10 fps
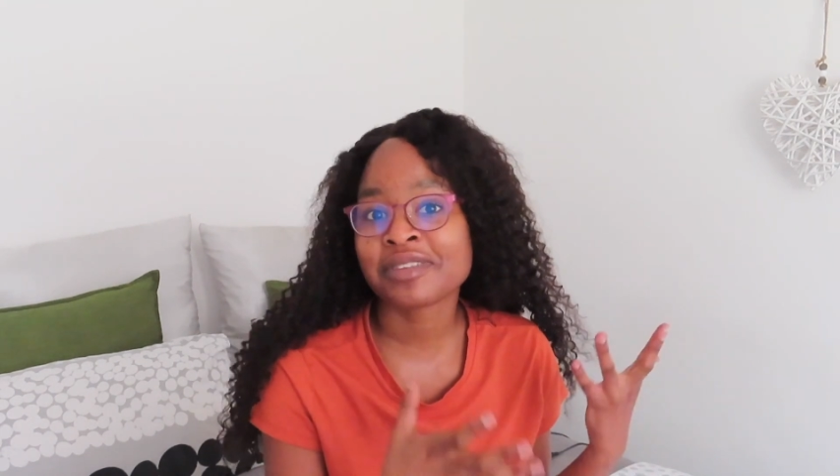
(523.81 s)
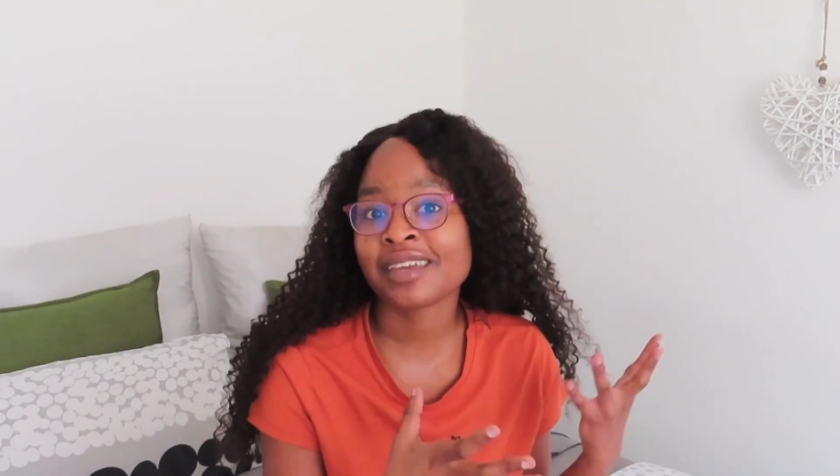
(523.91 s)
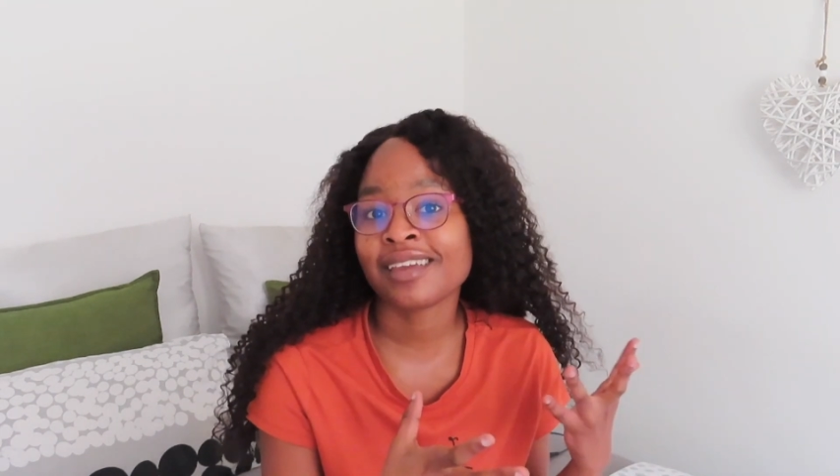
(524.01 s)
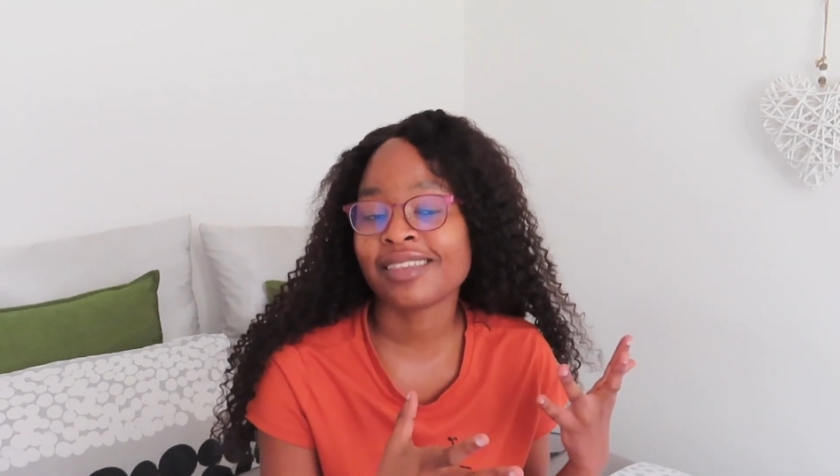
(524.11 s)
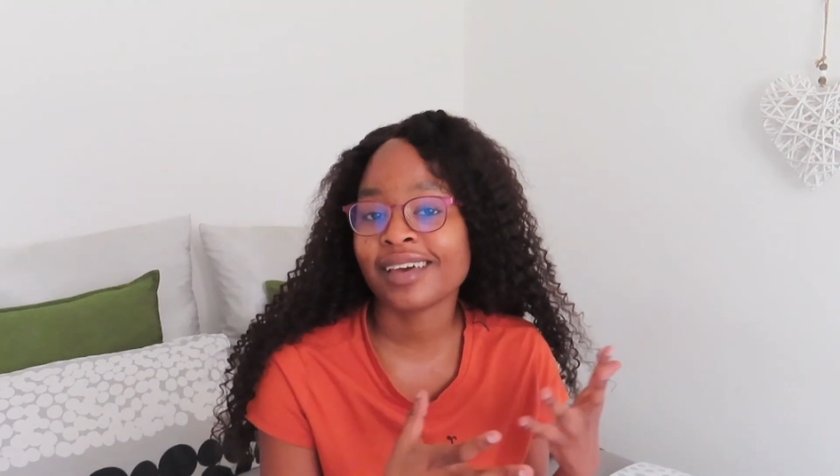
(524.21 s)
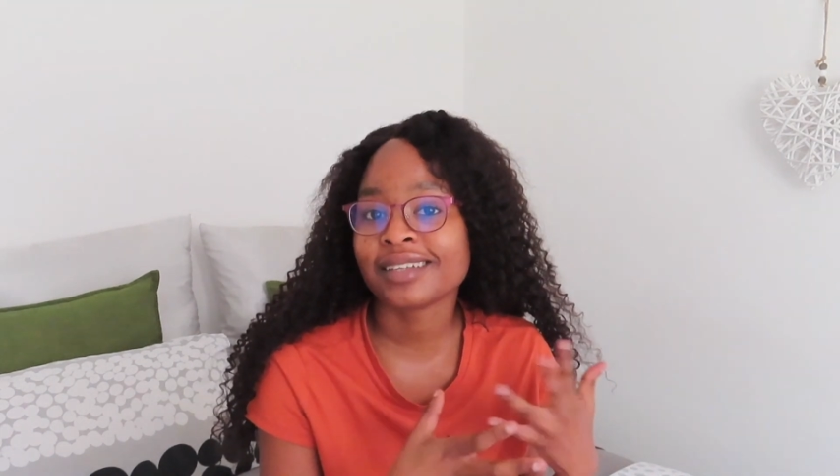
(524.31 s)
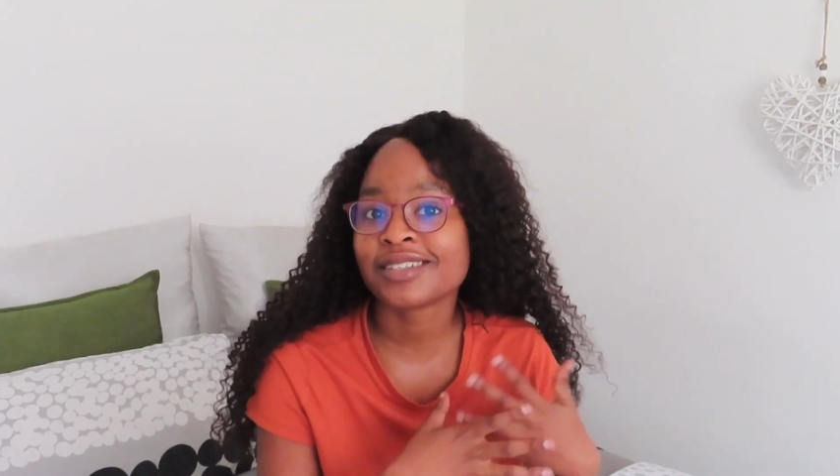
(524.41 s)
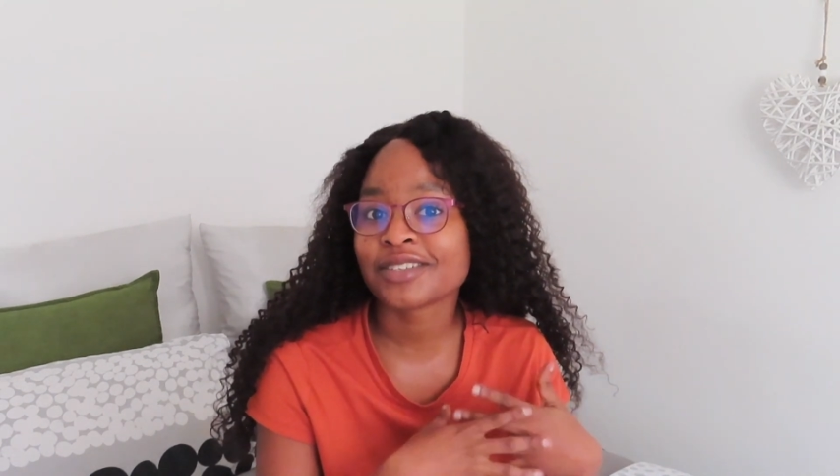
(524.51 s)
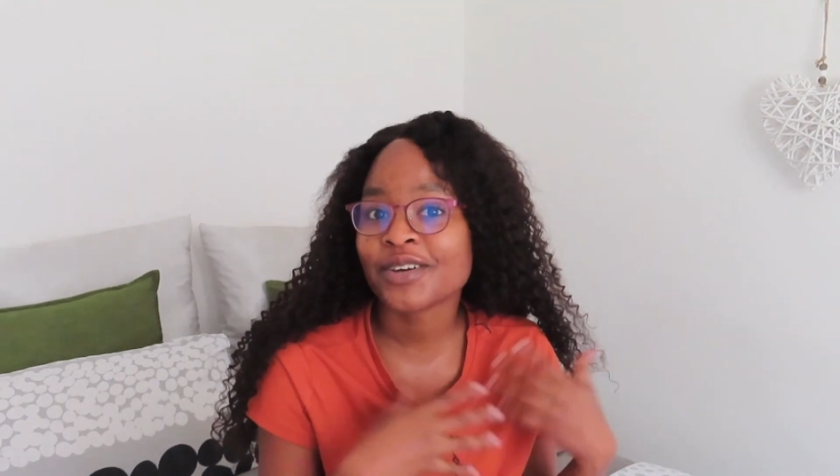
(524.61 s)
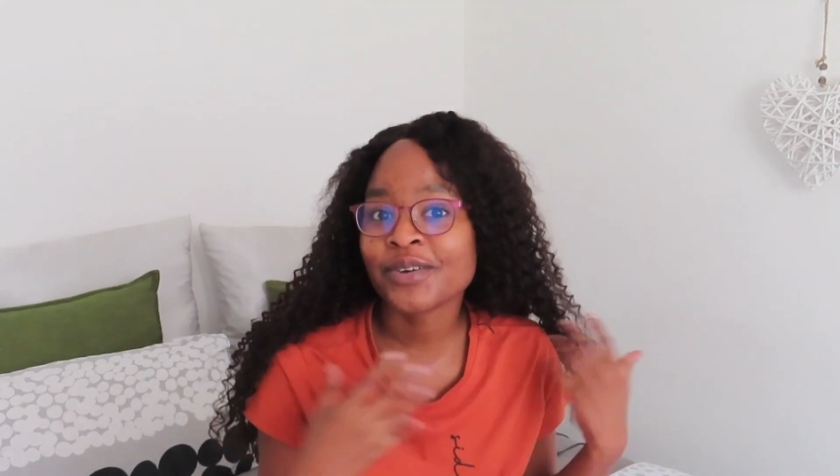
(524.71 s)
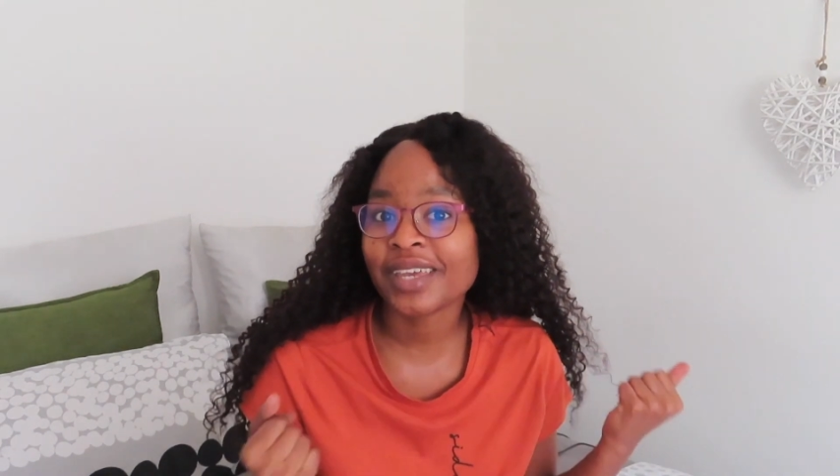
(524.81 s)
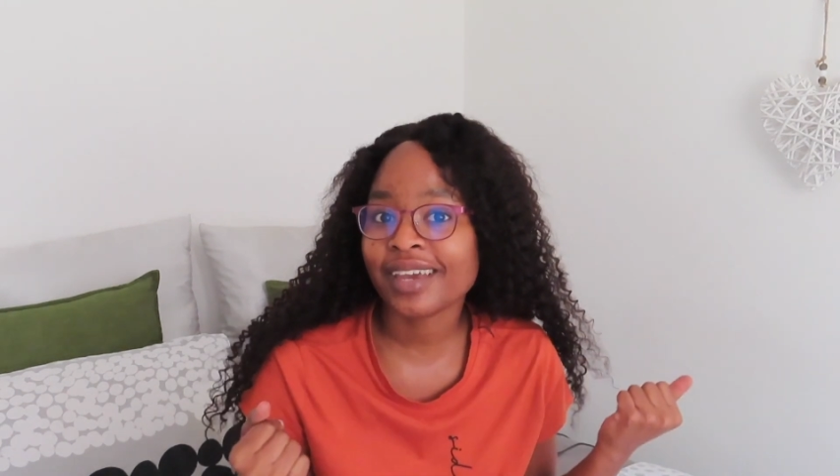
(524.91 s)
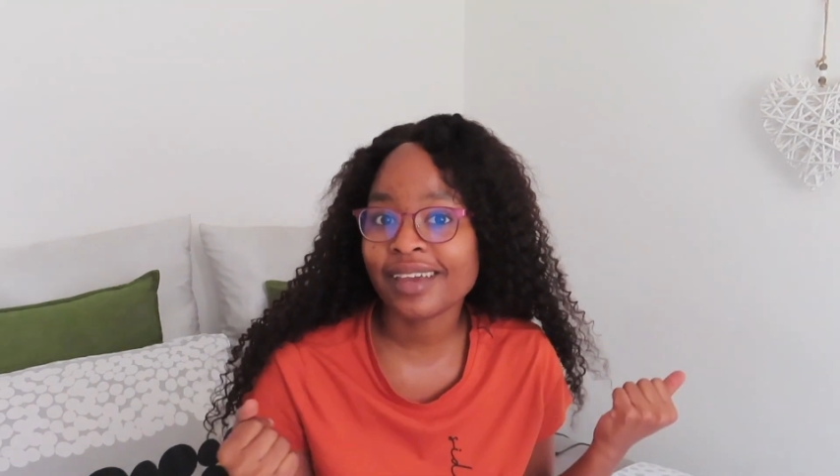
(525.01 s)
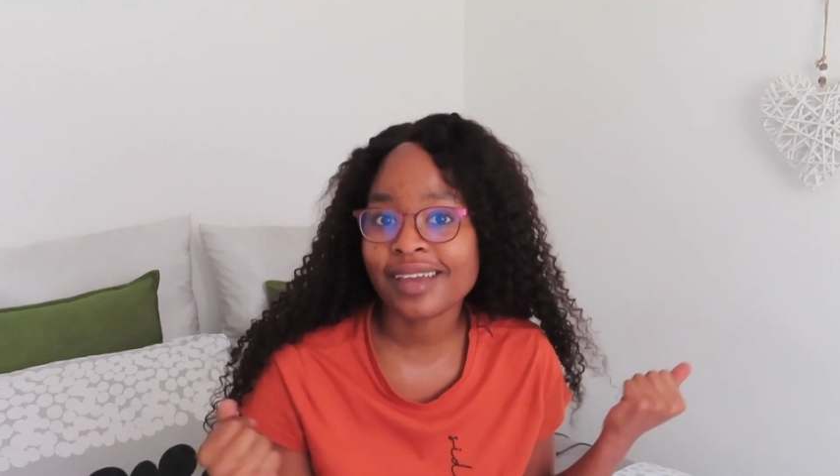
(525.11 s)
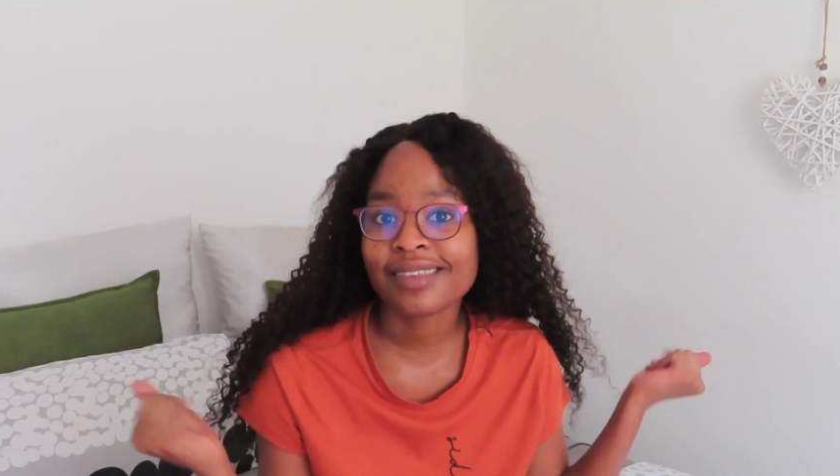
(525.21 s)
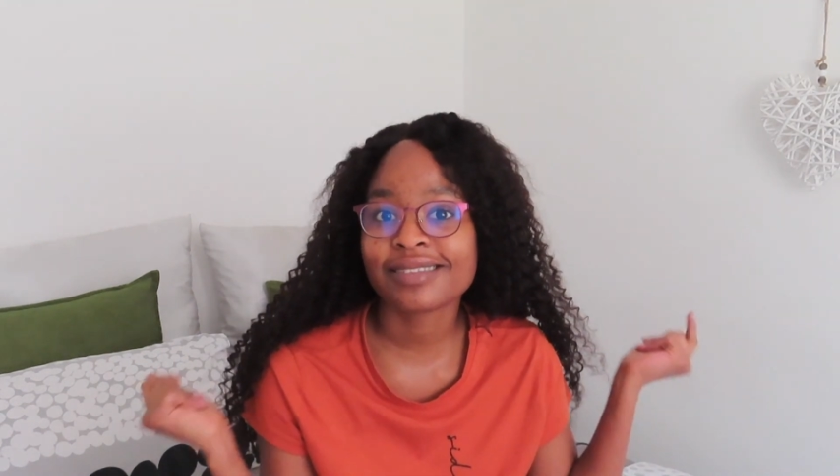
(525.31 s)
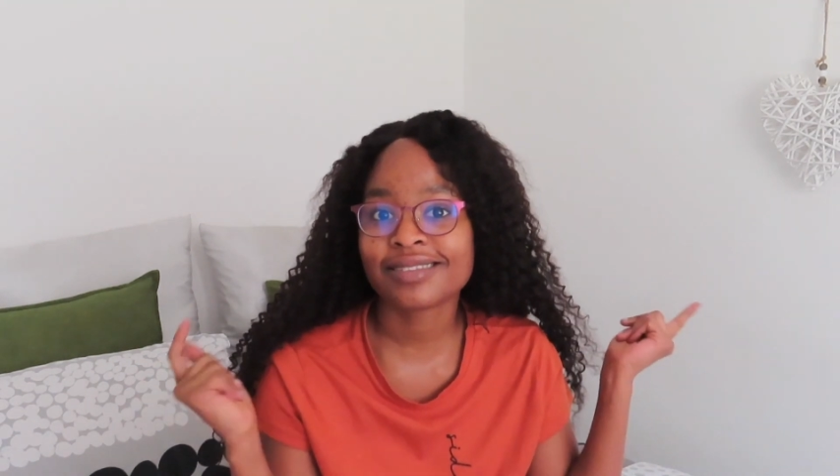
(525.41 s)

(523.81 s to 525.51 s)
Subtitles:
thinking that, okay,